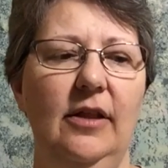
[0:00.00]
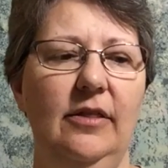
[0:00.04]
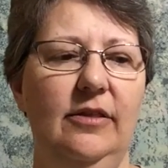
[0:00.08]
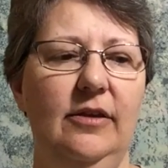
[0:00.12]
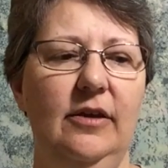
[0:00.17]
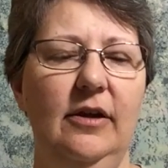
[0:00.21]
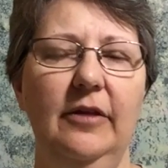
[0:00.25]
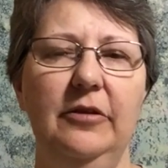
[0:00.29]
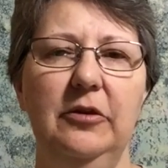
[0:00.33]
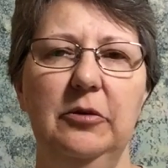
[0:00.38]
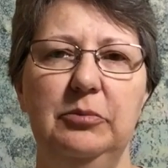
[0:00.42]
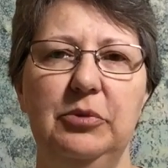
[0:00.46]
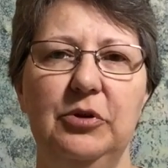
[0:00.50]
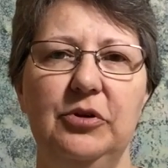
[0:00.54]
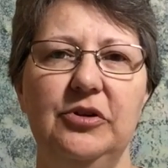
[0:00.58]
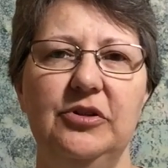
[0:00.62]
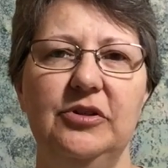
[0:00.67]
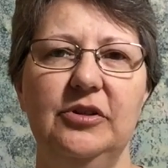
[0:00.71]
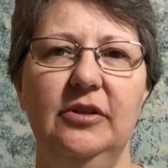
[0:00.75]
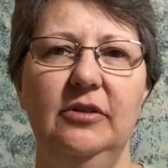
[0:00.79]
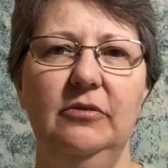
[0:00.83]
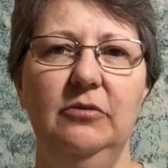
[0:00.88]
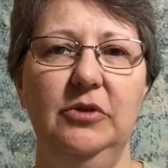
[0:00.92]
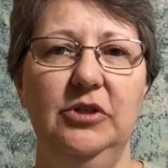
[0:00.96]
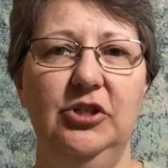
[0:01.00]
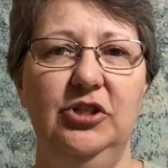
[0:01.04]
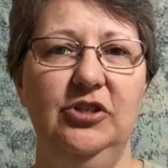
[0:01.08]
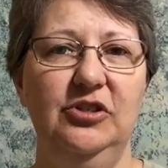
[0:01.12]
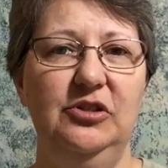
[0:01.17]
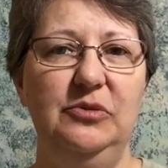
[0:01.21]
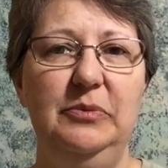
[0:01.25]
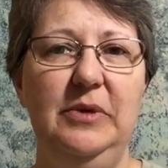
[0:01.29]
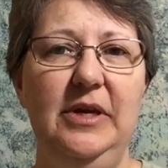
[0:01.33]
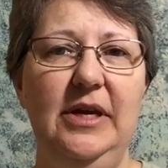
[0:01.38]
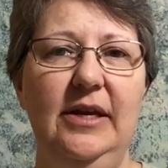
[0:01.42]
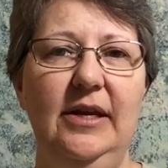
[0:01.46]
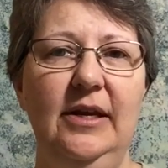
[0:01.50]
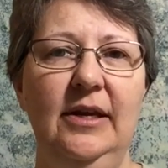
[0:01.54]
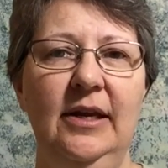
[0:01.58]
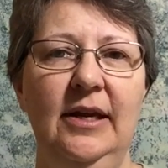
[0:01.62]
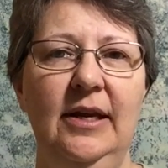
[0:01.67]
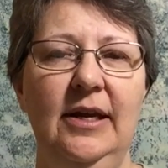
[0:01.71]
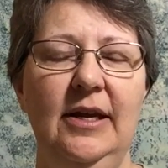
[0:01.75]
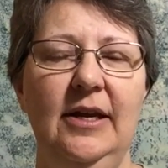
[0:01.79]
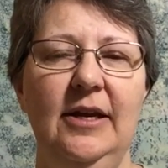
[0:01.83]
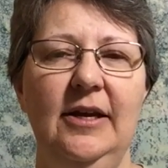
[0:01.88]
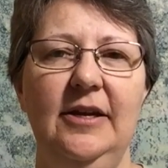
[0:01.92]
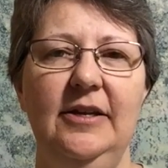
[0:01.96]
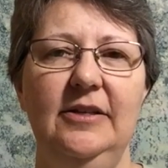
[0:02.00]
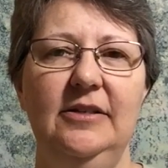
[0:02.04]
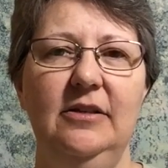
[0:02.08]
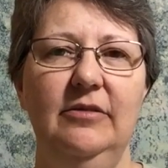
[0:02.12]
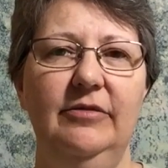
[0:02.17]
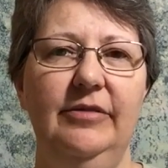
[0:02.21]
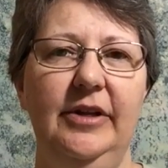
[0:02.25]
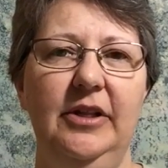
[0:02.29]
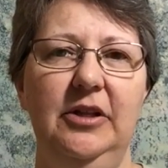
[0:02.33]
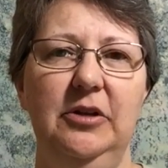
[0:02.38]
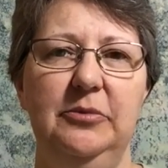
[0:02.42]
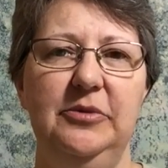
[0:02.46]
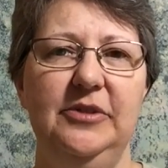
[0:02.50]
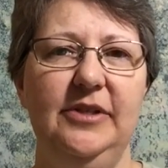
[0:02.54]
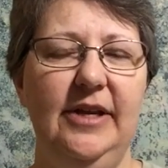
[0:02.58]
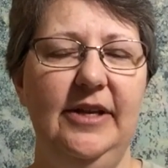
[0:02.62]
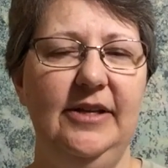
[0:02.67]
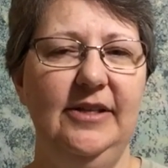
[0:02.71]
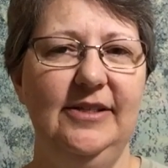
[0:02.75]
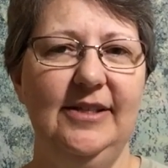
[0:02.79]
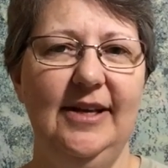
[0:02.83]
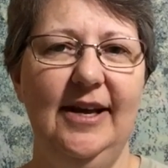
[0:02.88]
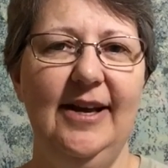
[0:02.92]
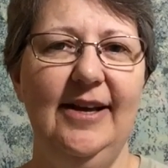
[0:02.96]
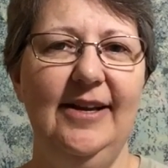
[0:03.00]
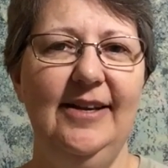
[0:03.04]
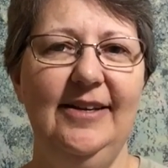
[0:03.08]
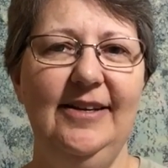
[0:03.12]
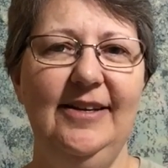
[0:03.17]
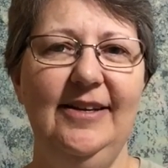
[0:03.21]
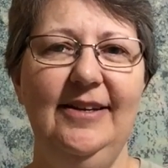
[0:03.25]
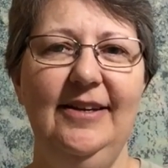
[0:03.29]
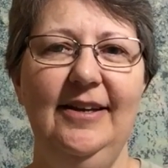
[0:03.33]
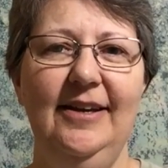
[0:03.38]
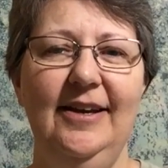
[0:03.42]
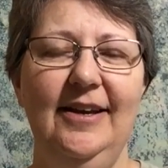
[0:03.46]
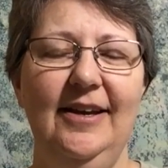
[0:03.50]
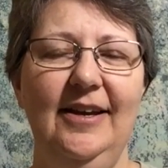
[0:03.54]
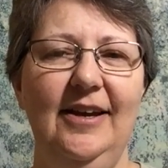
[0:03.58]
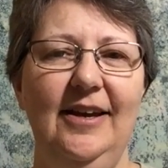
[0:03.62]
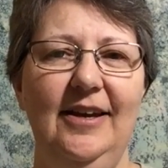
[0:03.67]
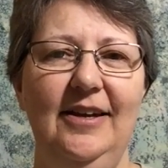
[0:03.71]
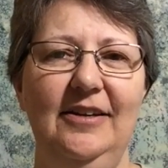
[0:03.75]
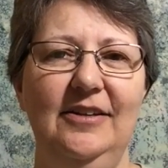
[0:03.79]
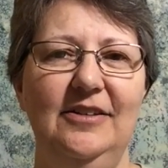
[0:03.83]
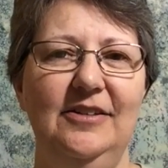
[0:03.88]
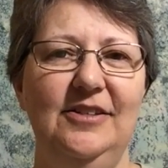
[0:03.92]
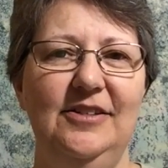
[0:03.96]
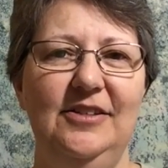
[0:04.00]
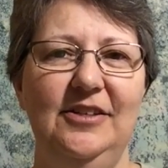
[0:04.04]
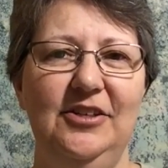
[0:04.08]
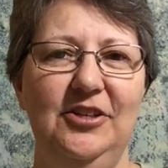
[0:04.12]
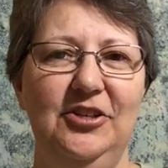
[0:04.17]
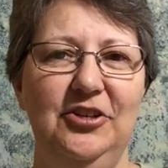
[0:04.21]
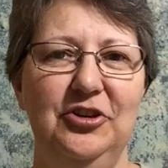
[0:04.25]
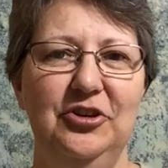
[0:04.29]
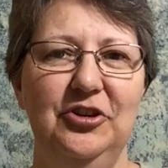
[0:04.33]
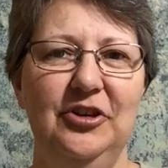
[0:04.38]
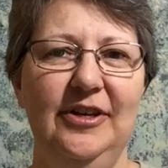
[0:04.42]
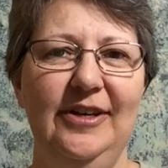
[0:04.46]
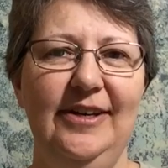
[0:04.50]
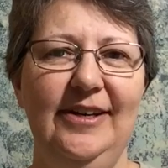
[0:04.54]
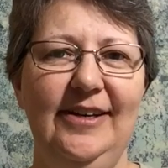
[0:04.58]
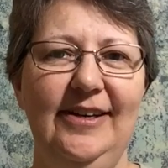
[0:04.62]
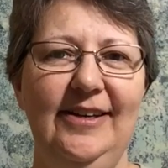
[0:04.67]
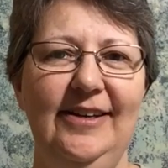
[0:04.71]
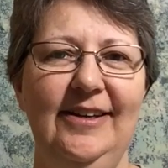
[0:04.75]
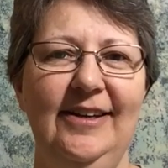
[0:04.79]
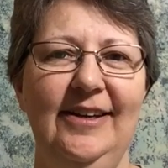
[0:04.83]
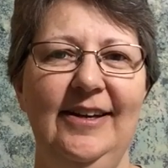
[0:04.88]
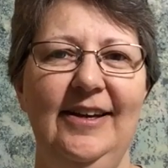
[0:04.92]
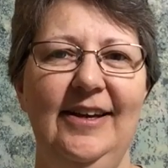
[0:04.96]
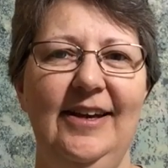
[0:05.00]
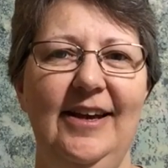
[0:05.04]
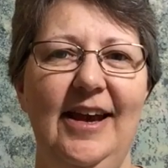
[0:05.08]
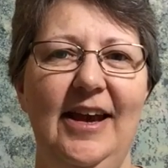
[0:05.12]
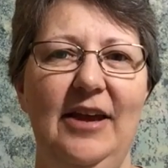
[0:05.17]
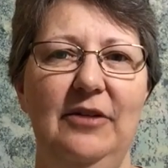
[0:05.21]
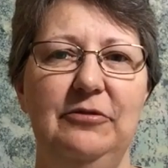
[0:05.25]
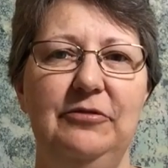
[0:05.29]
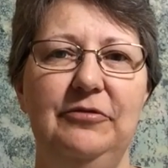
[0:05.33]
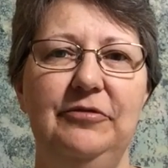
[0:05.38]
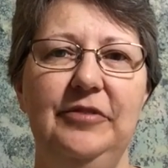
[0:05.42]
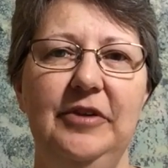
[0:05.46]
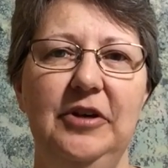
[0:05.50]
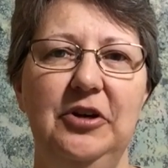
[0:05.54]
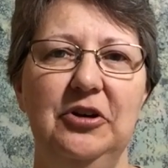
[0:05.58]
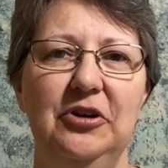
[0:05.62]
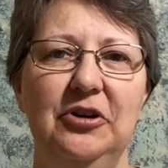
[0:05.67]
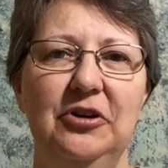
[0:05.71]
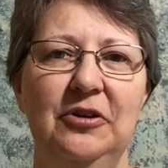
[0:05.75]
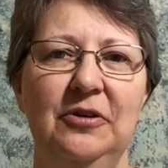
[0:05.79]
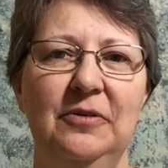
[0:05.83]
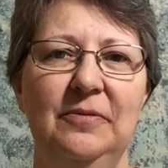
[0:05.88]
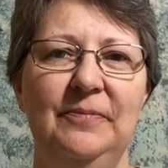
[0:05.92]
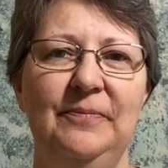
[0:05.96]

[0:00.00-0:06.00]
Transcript: the other person, which is me, develops anxiety and insecurity and fear.